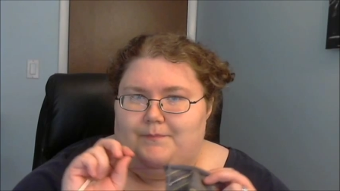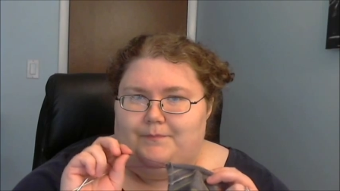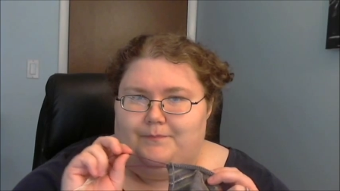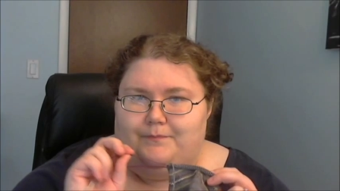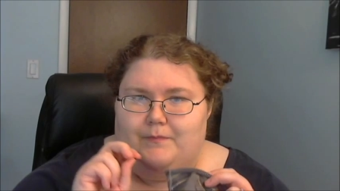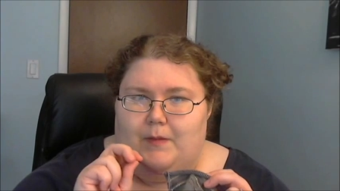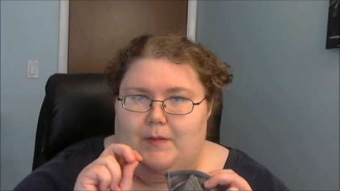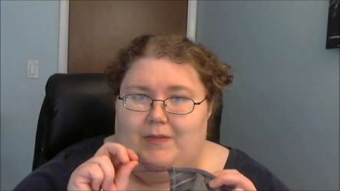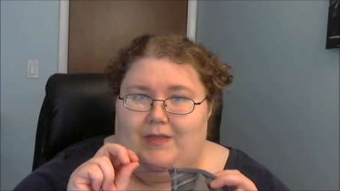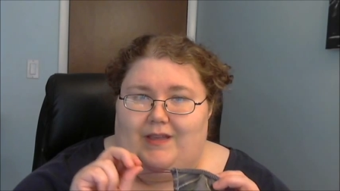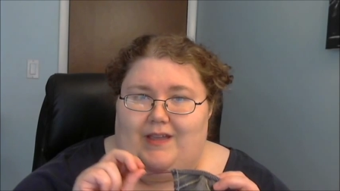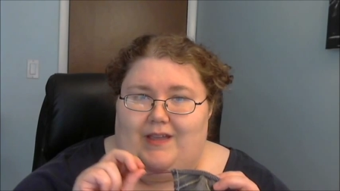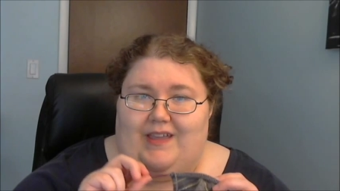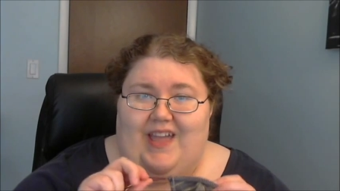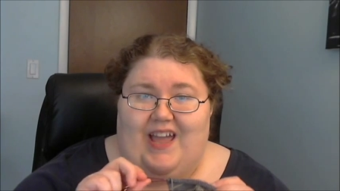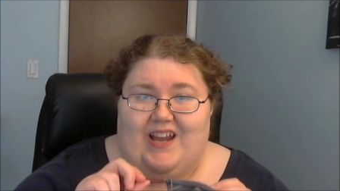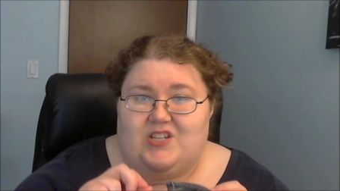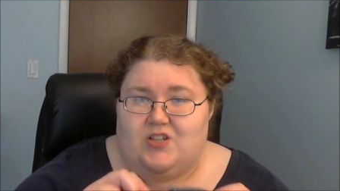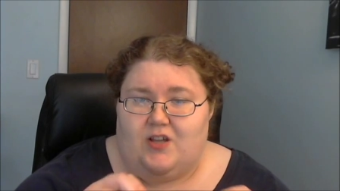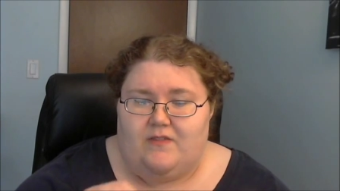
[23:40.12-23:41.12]
maybe like a
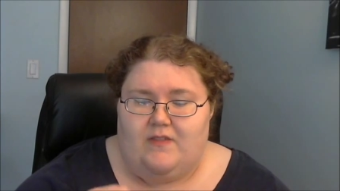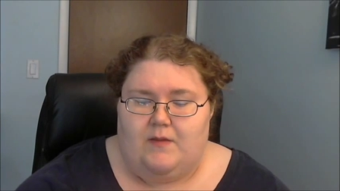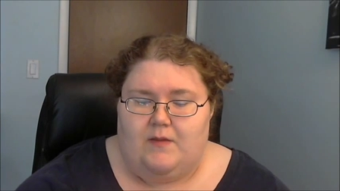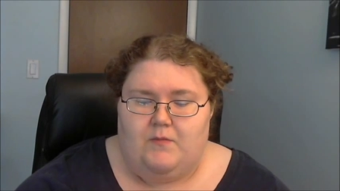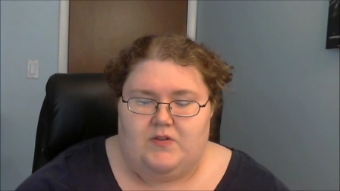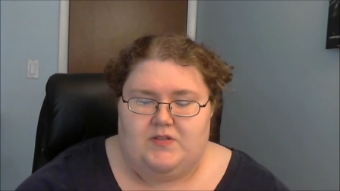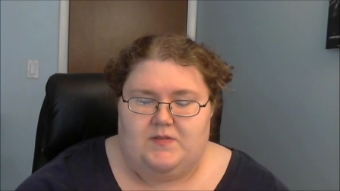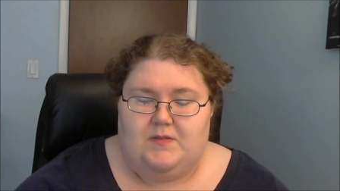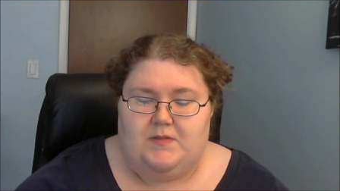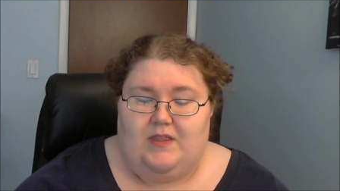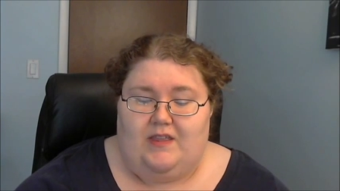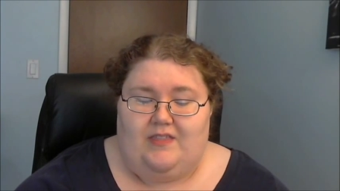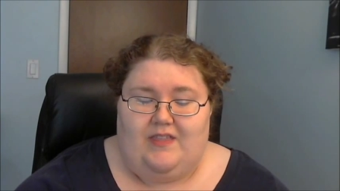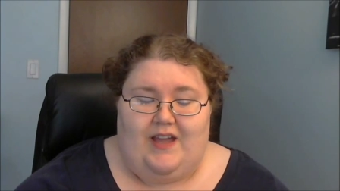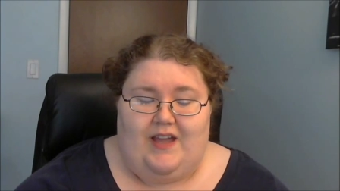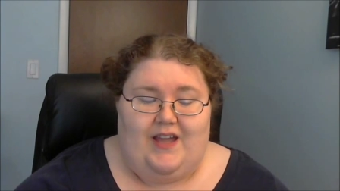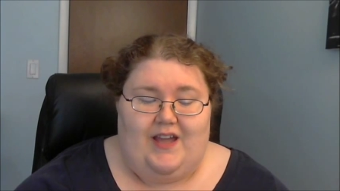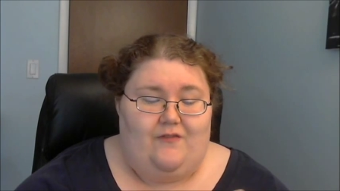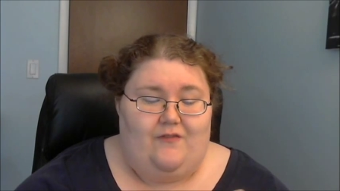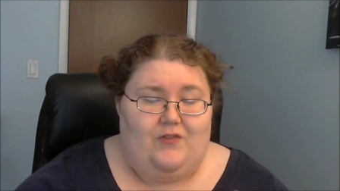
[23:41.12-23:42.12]
catch on them or something like
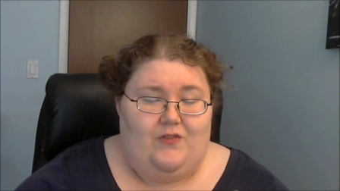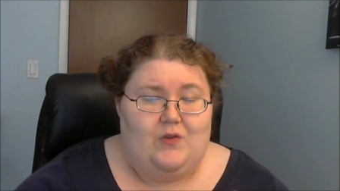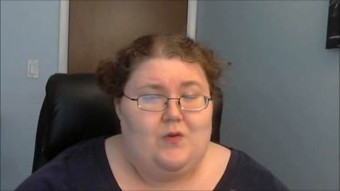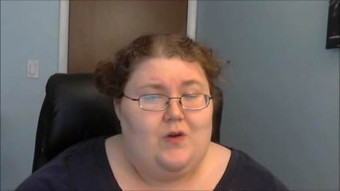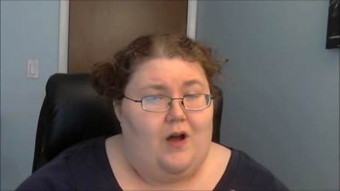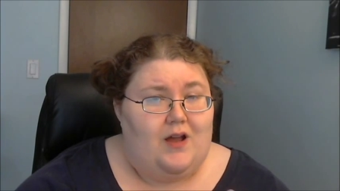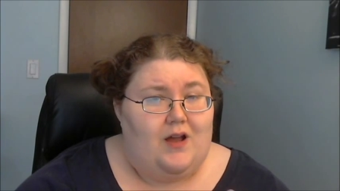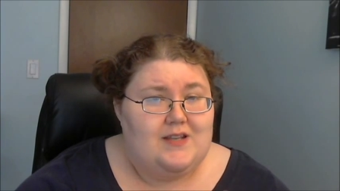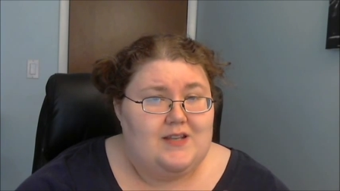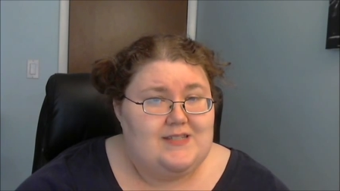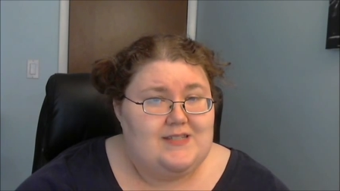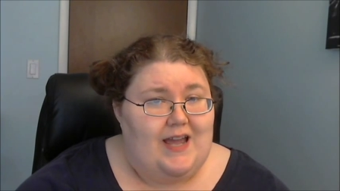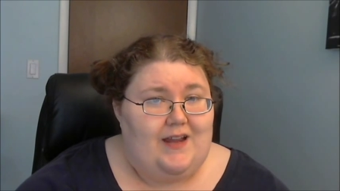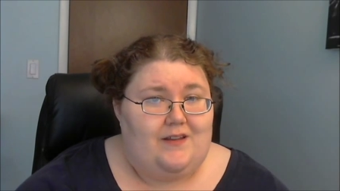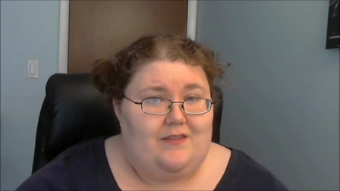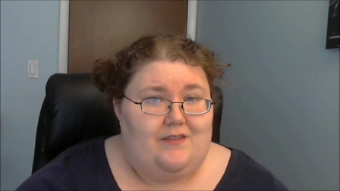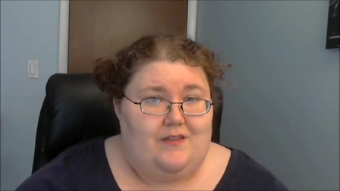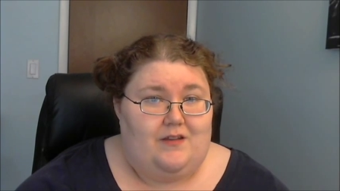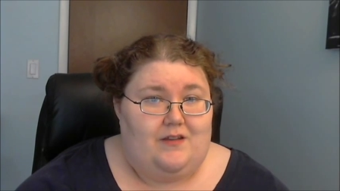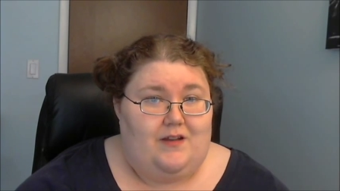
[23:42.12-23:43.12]
that, if you
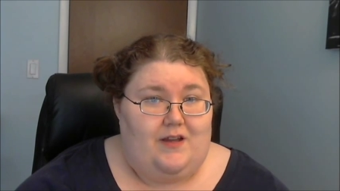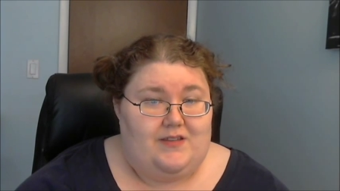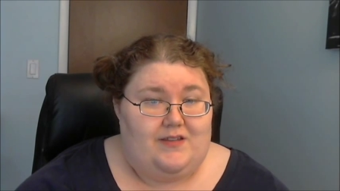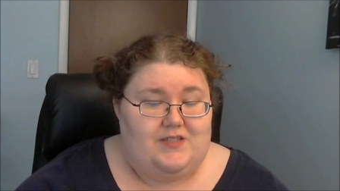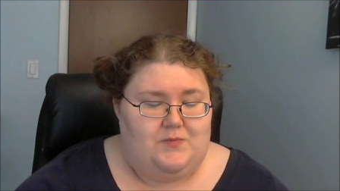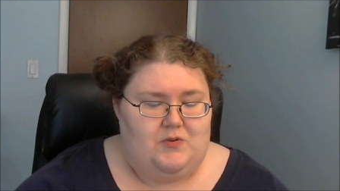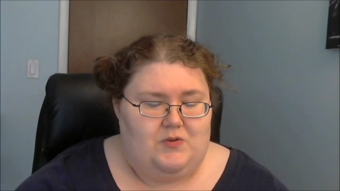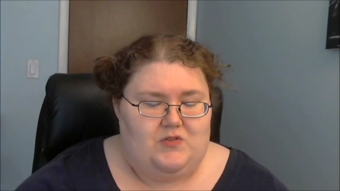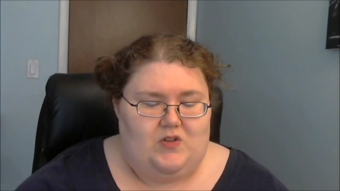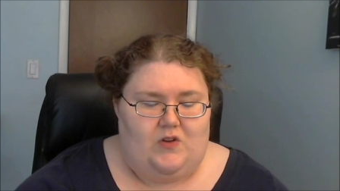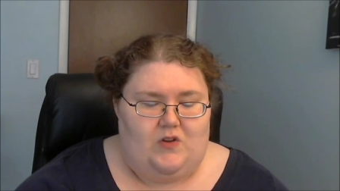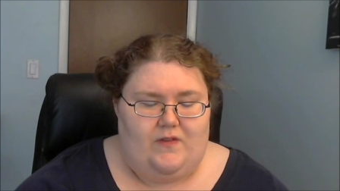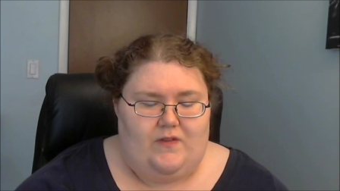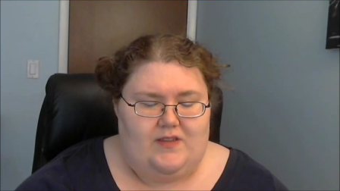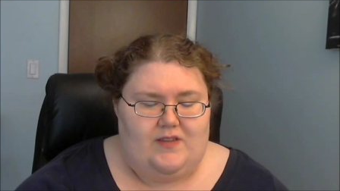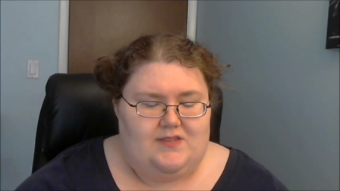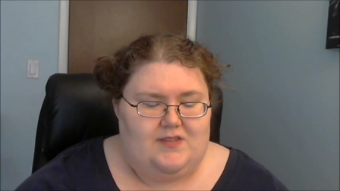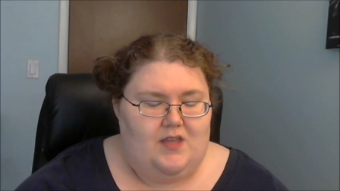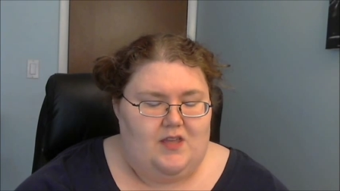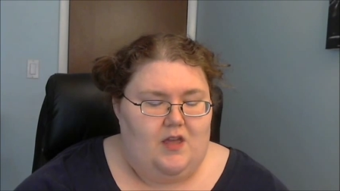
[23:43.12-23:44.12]
contact the customer
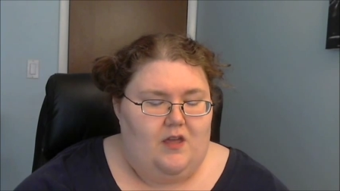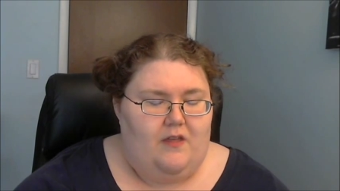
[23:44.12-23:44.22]
service,